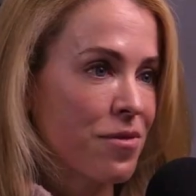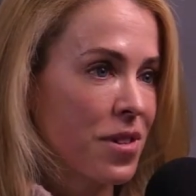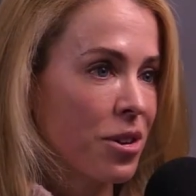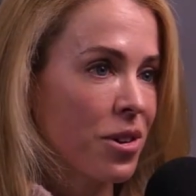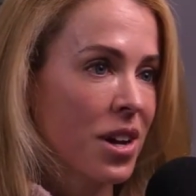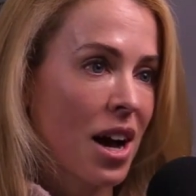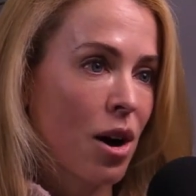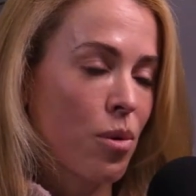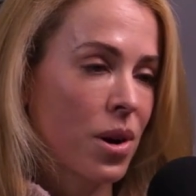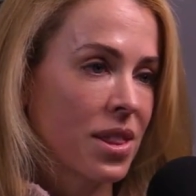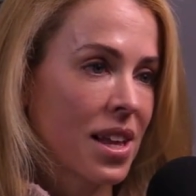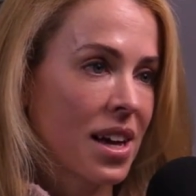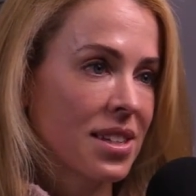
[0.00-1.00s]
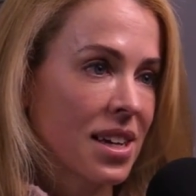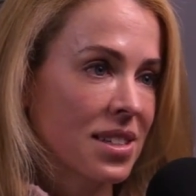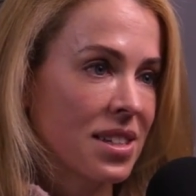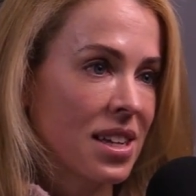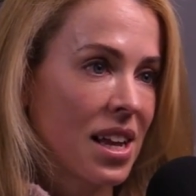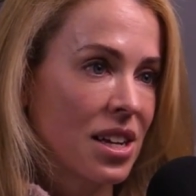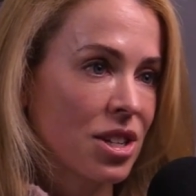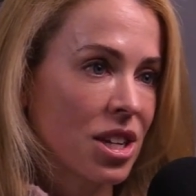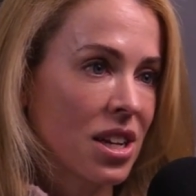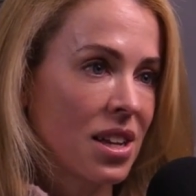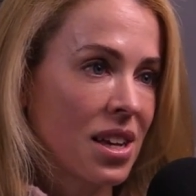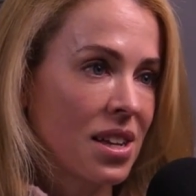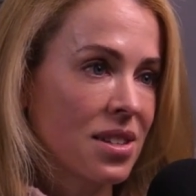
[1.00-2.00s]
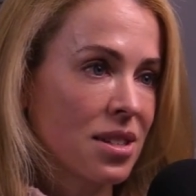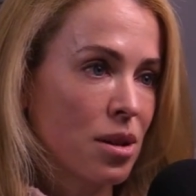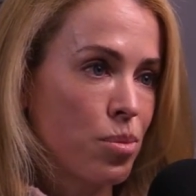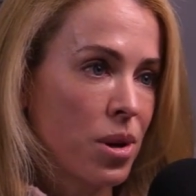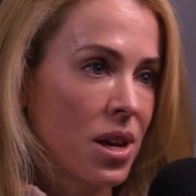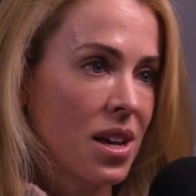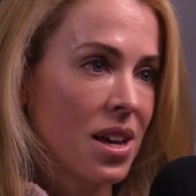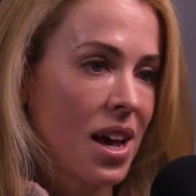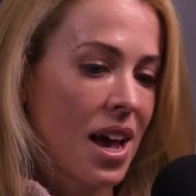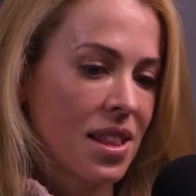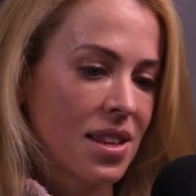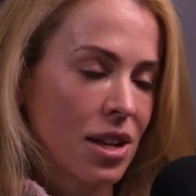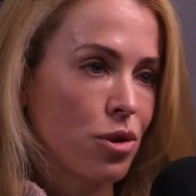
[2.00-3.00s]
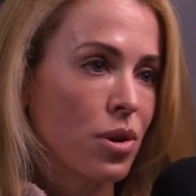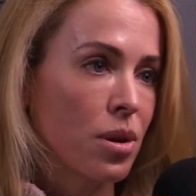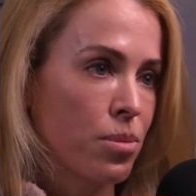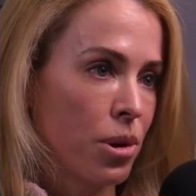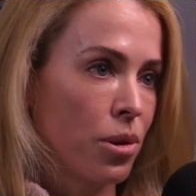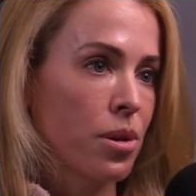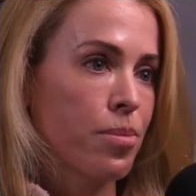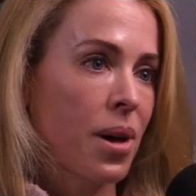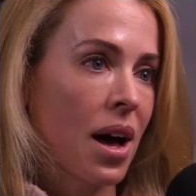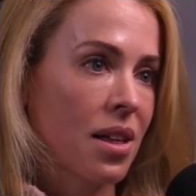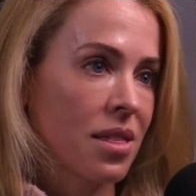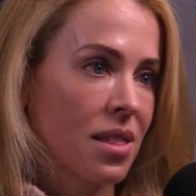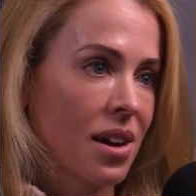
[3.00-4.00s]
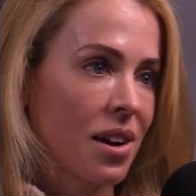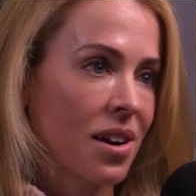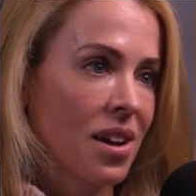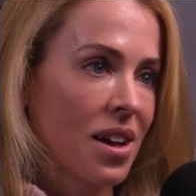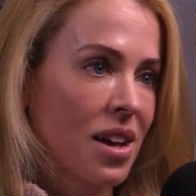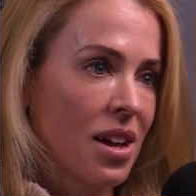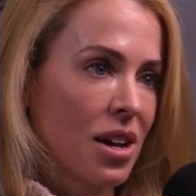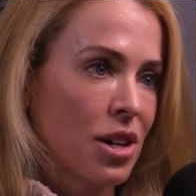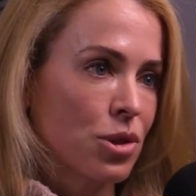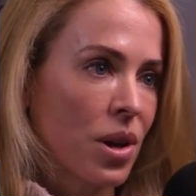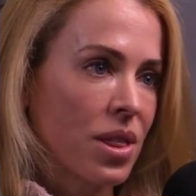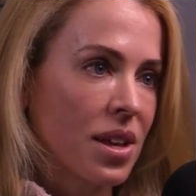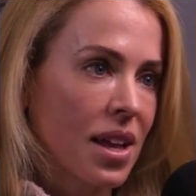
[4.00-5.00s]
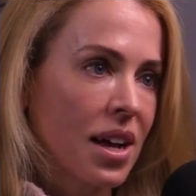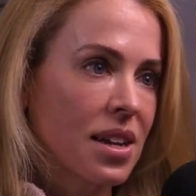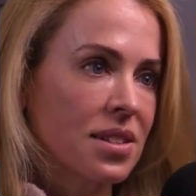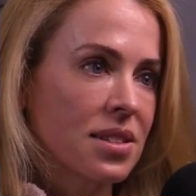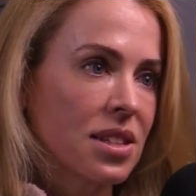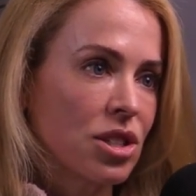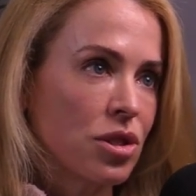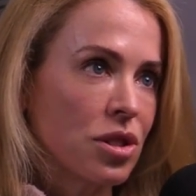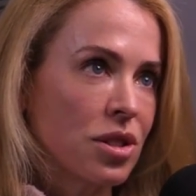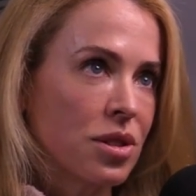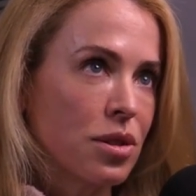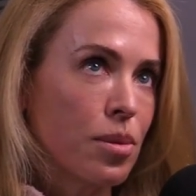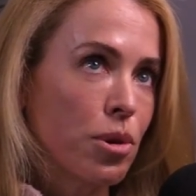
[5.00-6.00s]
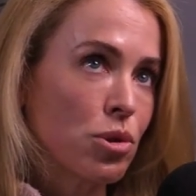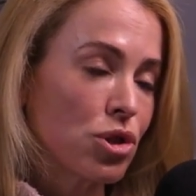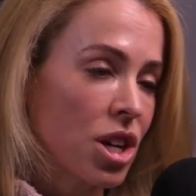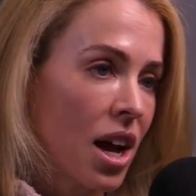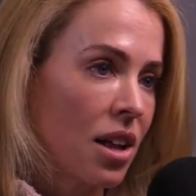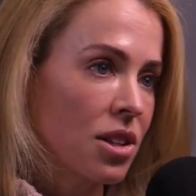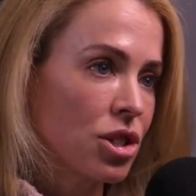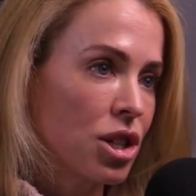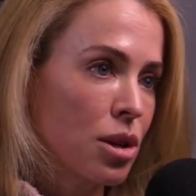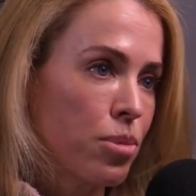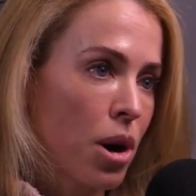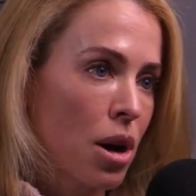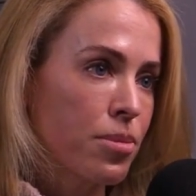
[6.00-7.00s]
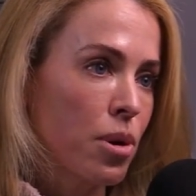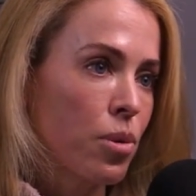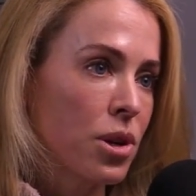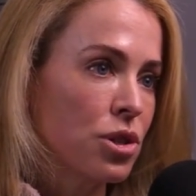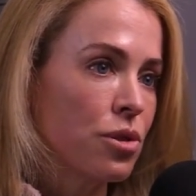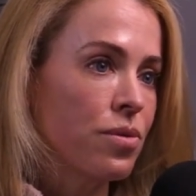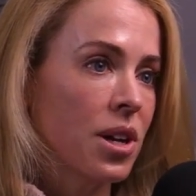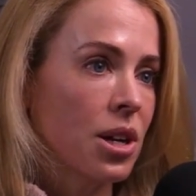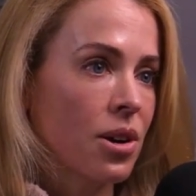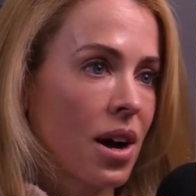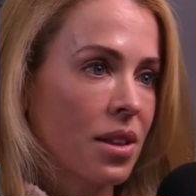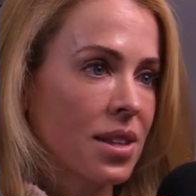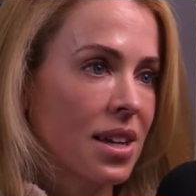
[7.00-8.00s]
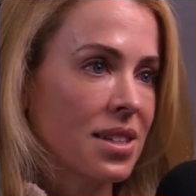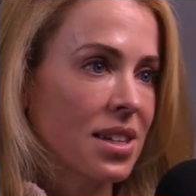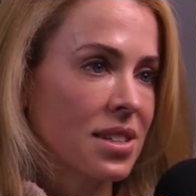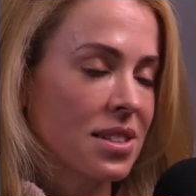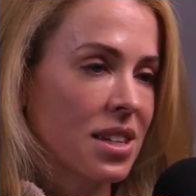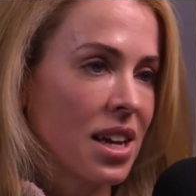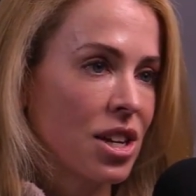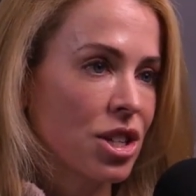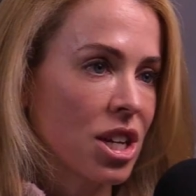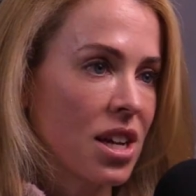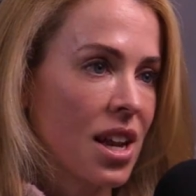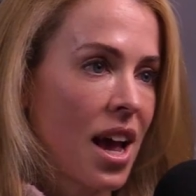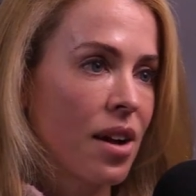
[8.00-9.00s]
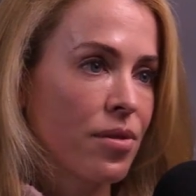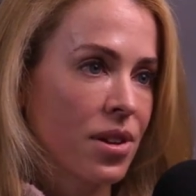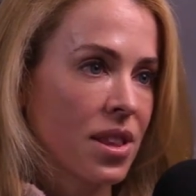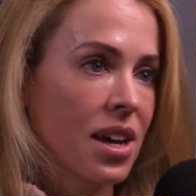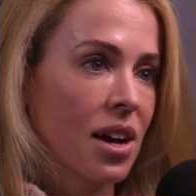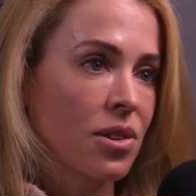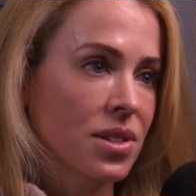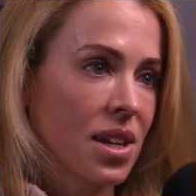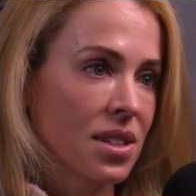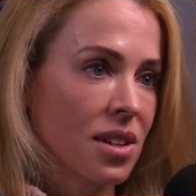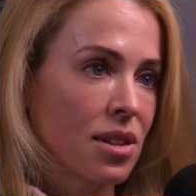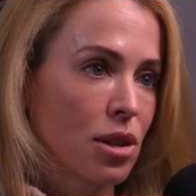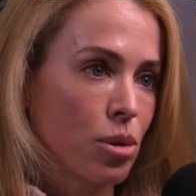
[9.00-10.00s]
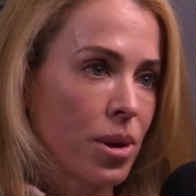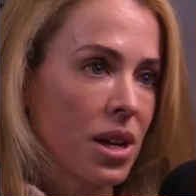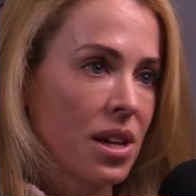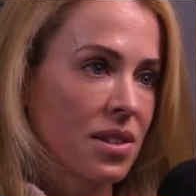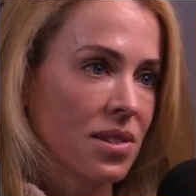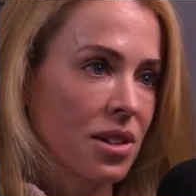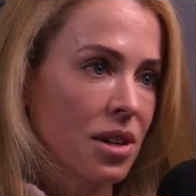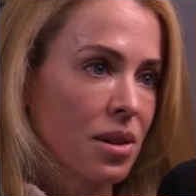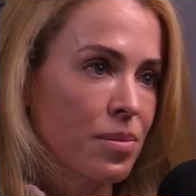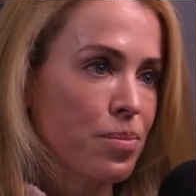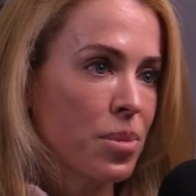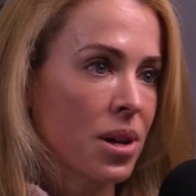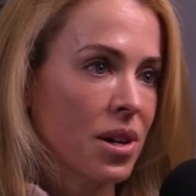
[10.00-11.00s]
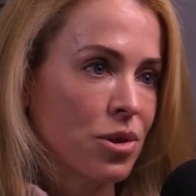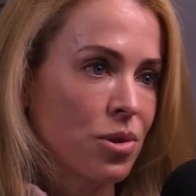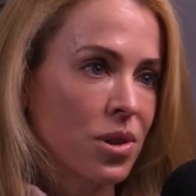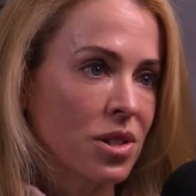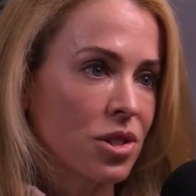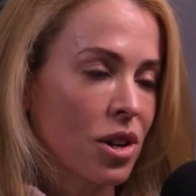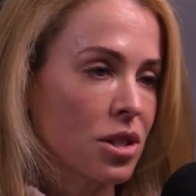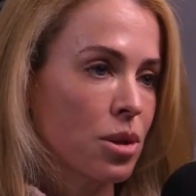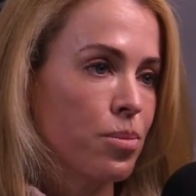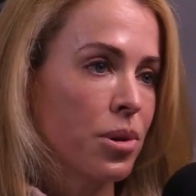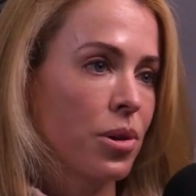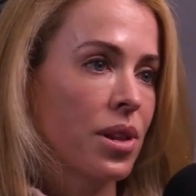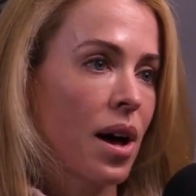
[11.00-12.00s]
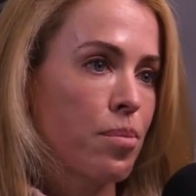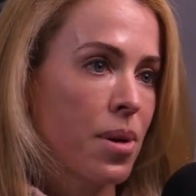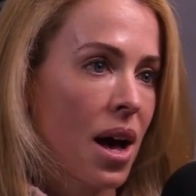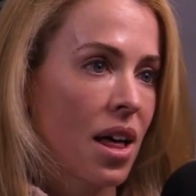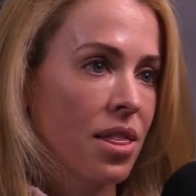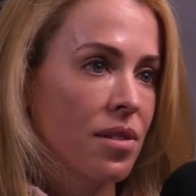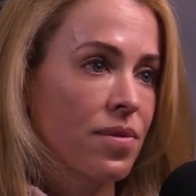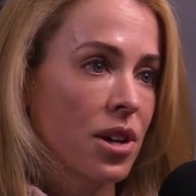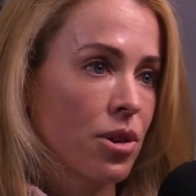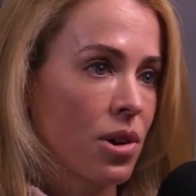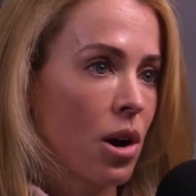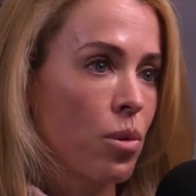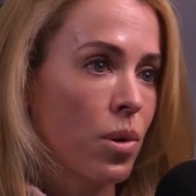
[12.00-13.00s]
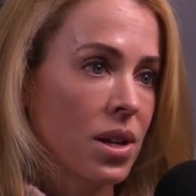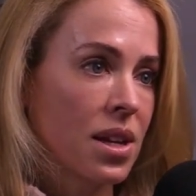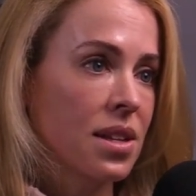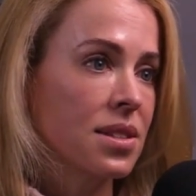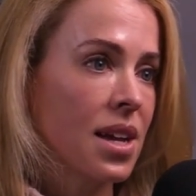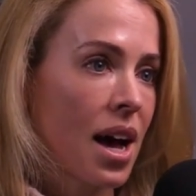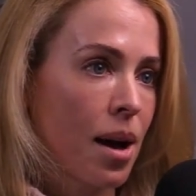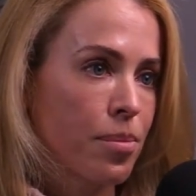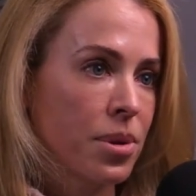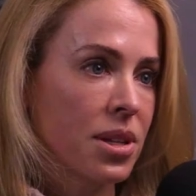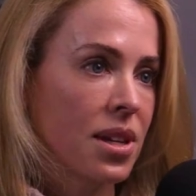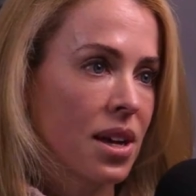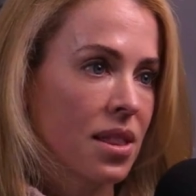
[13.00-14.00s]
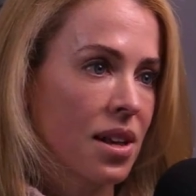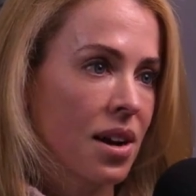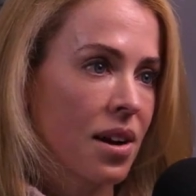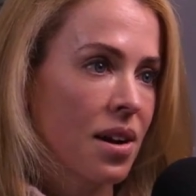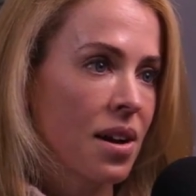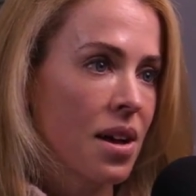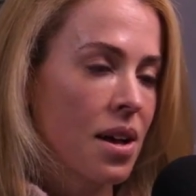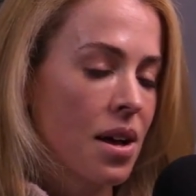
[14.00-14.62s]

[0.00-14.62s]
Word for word: figuring out what that destination needs to be, and then you can build the path there. So I think that is the the most challenging part. But once you figure out that destination, everything else gets a little bit easier because you can start to build that path and figure out what needs to happen to get there.